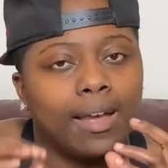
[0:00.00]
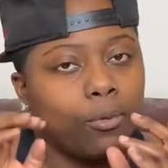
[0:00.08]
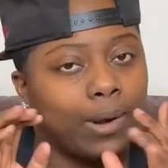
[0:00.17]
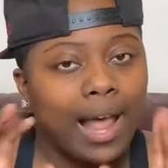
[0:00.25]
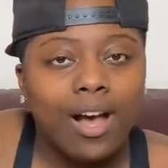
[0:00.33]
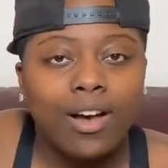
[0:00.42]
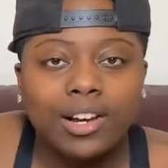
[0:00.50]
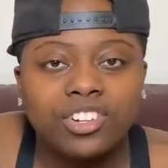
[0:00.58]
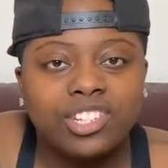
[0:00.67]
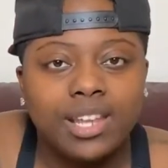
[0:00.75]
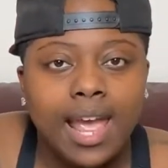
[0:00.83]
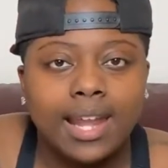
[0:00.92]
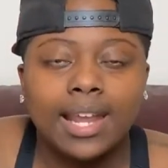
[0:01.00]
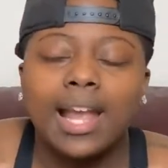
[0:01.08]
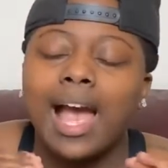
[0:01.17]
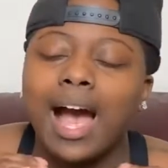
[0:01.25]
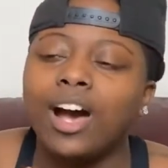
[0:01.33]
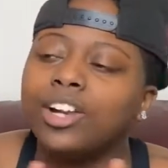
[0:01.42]
without understanding,
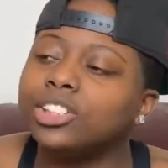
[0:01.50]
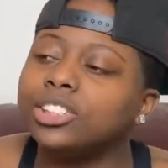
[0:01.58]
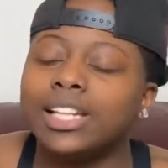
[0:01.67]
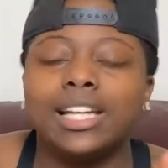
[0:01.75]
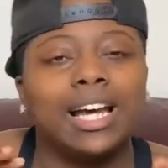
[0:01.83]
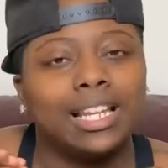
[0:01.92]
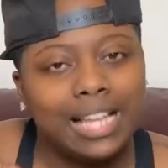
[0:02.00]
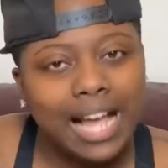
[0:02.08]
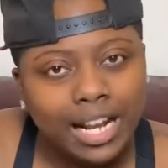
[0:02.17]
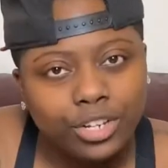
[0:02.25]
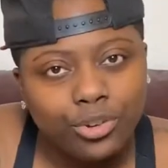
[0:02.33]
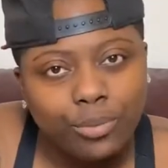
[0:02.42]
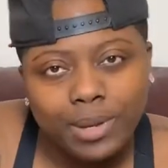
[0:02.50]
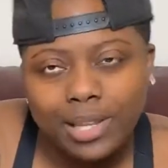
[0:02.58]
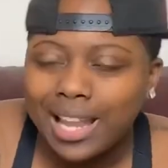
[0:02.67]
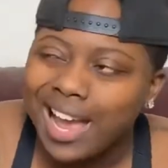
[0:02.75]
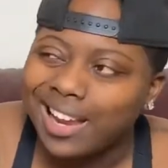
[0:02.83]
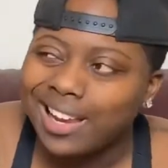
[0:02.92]
I understand a lot of you will be
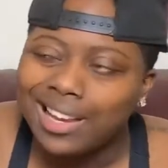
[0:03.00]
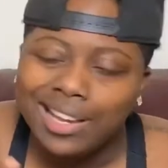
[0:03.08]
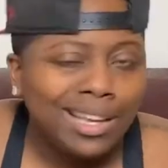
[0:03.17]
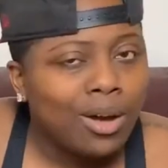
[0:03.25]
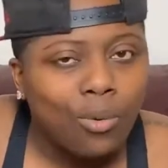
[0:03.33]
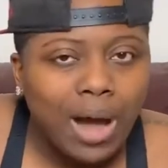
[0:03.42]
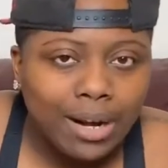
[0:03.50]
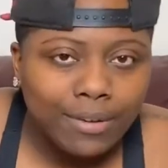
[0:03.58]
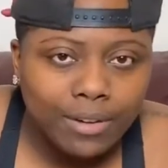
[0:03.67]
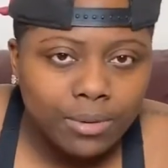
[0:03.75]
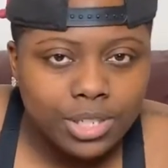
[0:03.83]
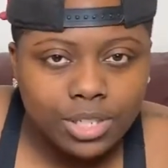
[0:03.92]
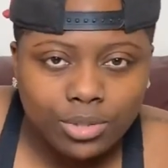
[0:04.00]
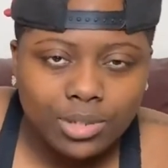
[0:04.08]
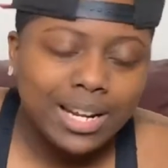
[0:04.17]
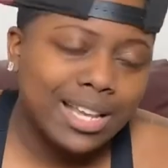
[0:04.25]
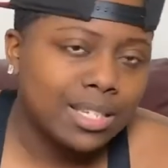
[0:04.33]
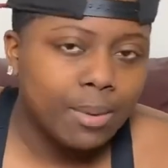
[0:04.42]
like, why the fuck would she do
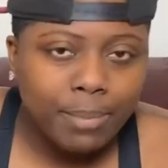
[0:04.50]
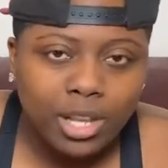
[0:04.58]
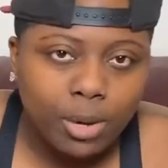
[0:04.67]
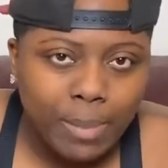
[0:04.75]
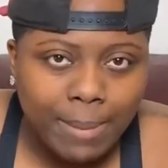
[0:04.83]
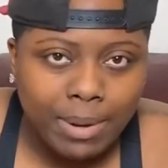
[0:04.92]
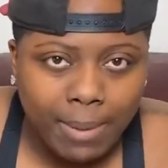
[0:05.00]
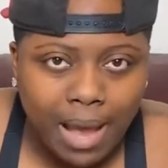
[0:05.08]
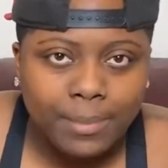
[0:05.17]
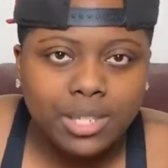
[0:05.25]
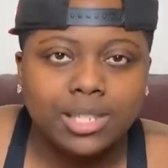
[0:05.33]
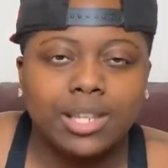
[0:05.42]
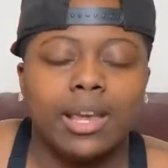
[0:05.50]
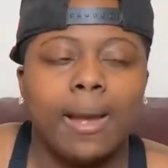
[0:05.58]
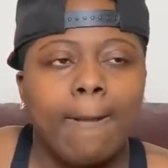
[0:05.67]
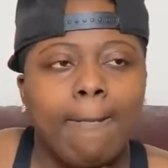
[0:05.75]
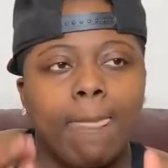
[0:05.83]
that? That's some bitter baby mama shit.